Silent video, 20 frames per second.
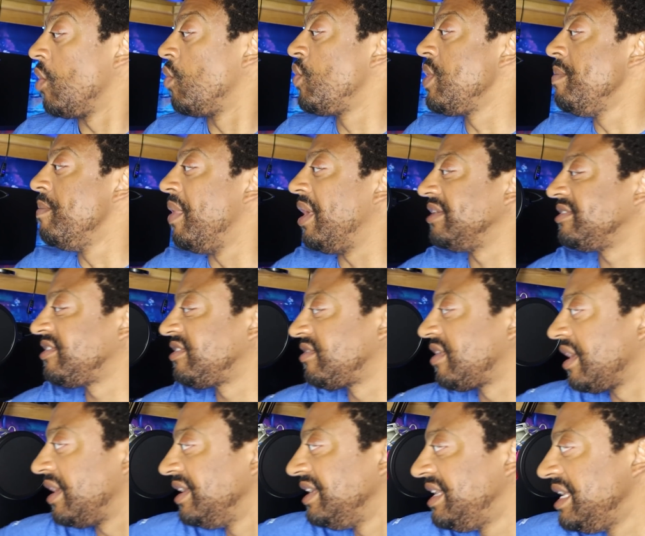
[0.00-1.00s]
we
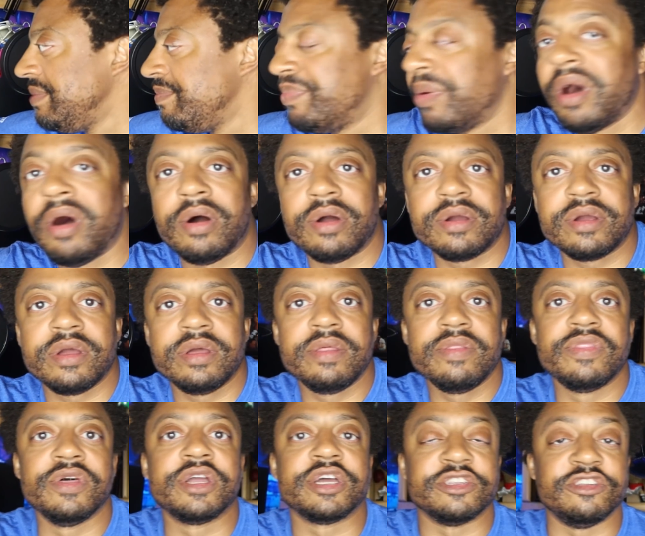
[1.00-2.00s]
must debunk
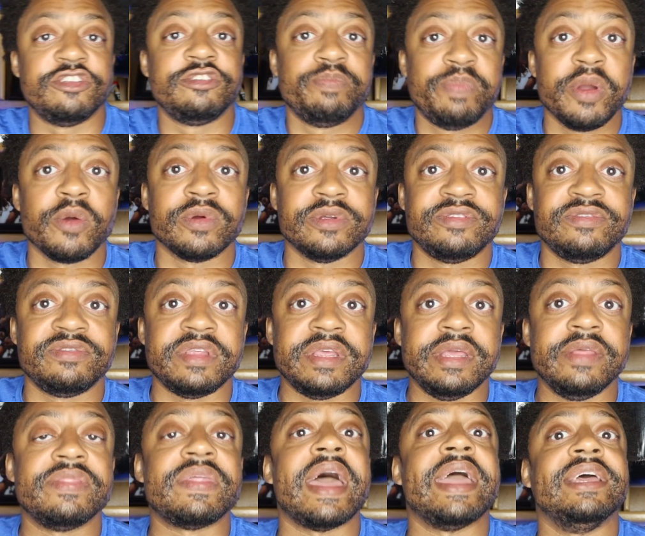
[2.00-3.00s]
the
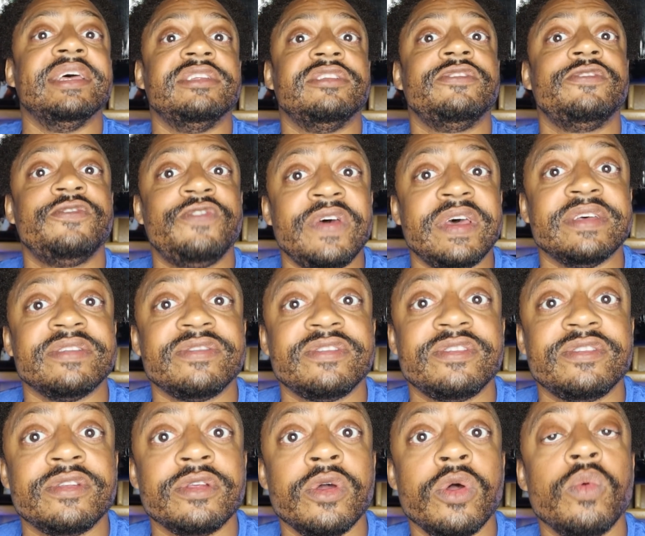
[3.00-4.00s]
conspiracy that his
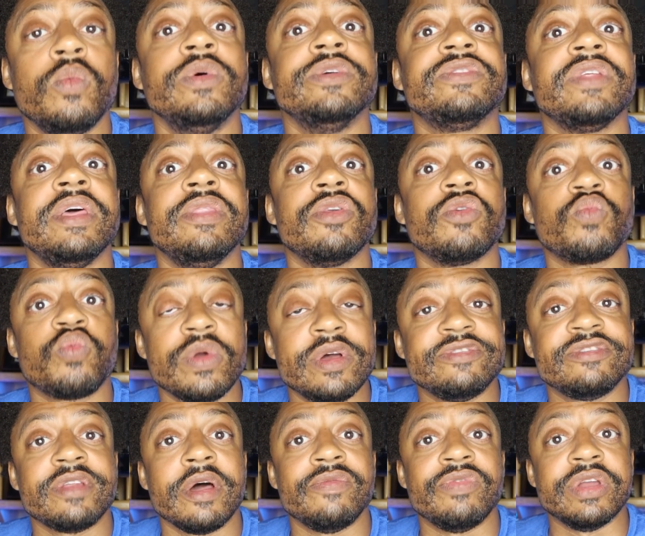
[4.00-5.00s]
fist was in the
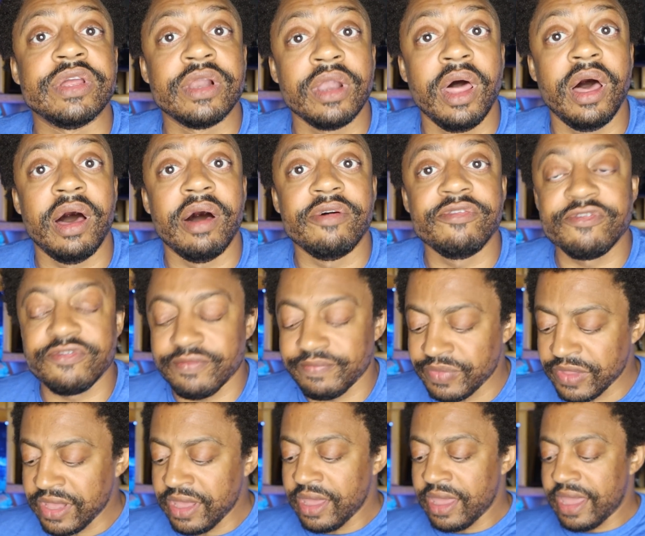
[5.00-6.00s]
wrist of the glove.
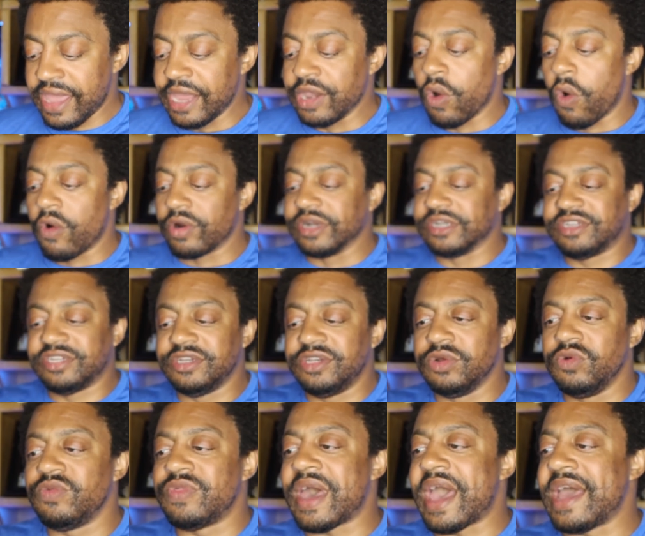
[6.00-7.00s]
In order to
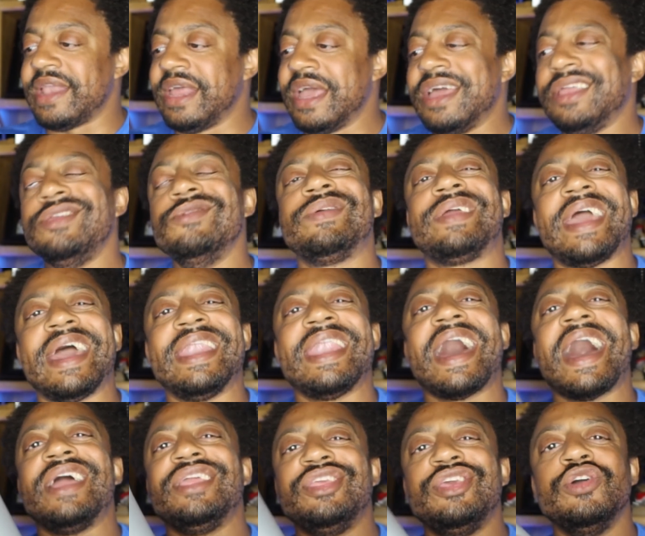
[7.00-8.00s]
do that, you
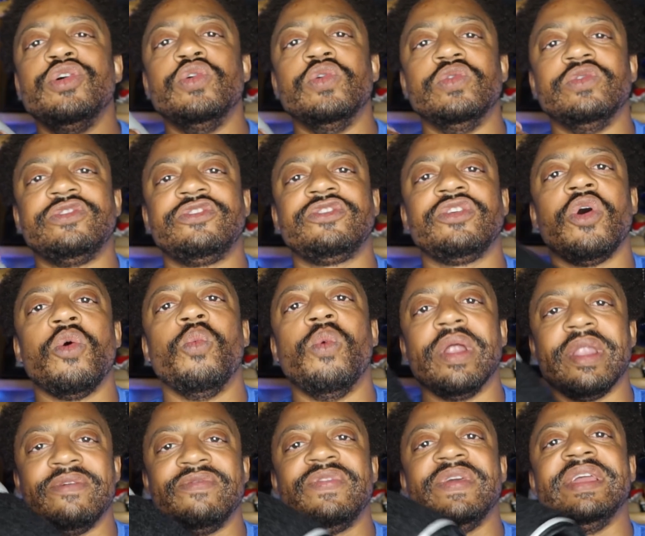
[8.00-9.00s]
cannot use
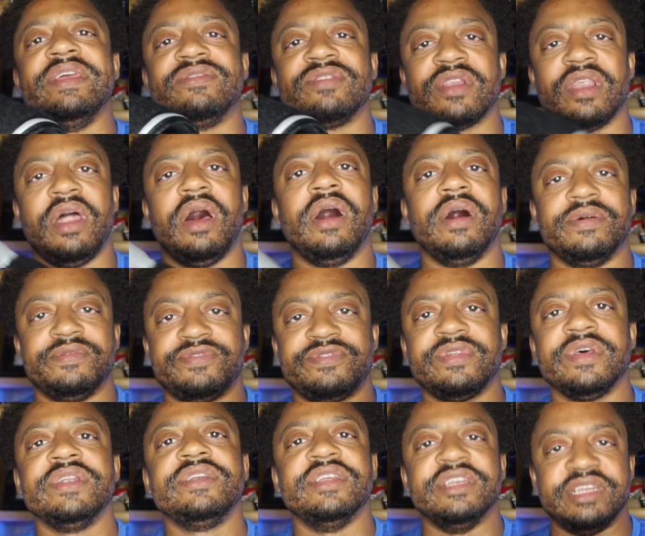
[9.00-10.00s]
one of these
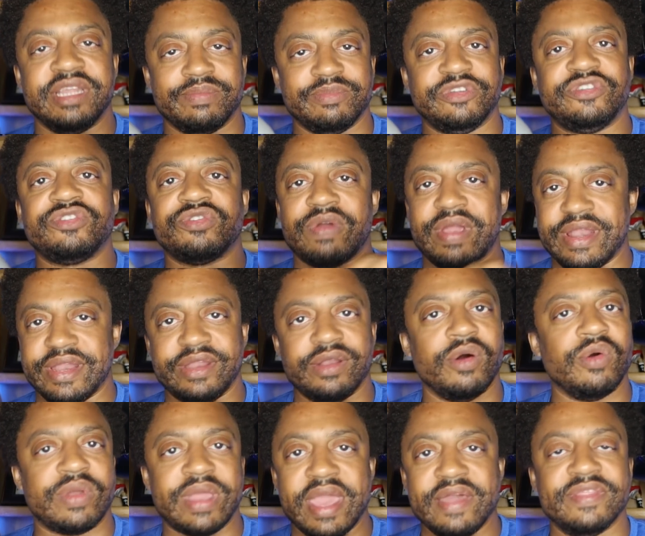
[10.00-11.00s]
gloves to demonstrate
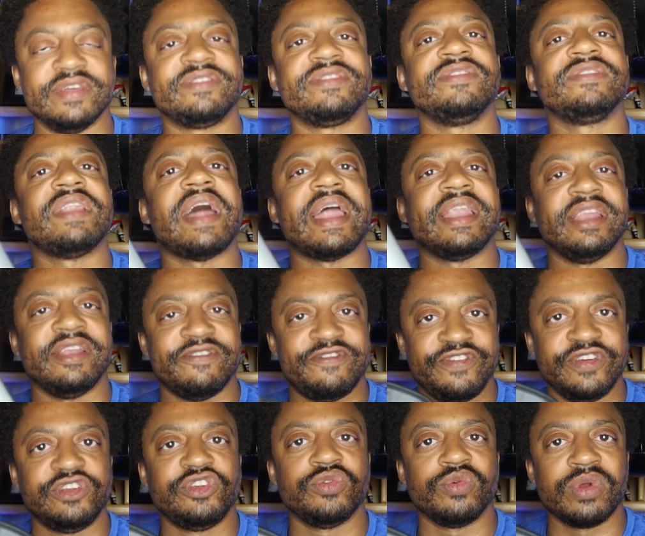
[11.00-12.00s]
it. Okay, this is not an
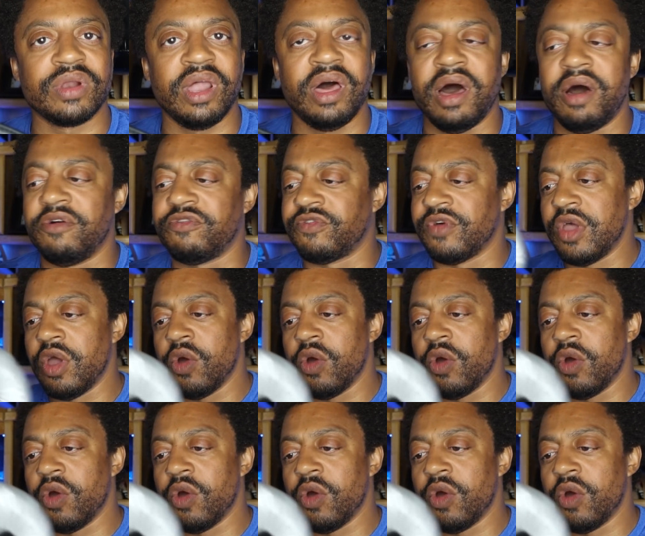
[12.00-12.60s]
official glove.